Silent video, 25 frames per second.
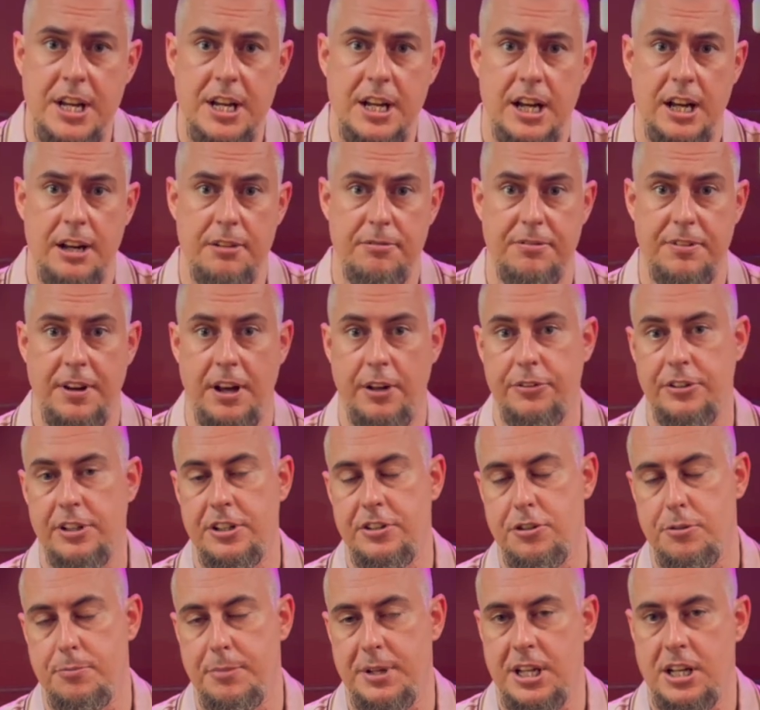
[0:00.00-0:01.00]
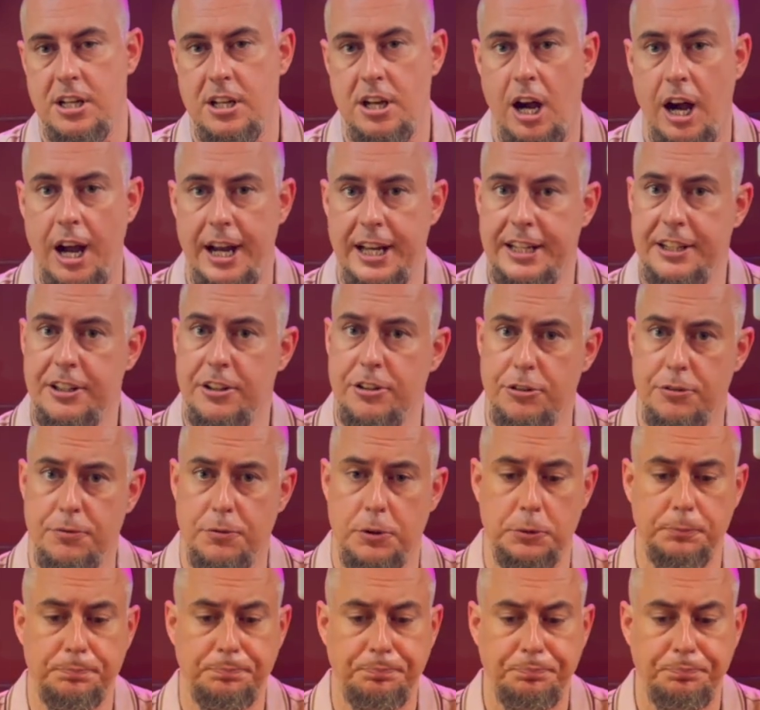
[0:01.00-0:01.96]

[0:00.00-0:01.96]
and found it to be highly useful.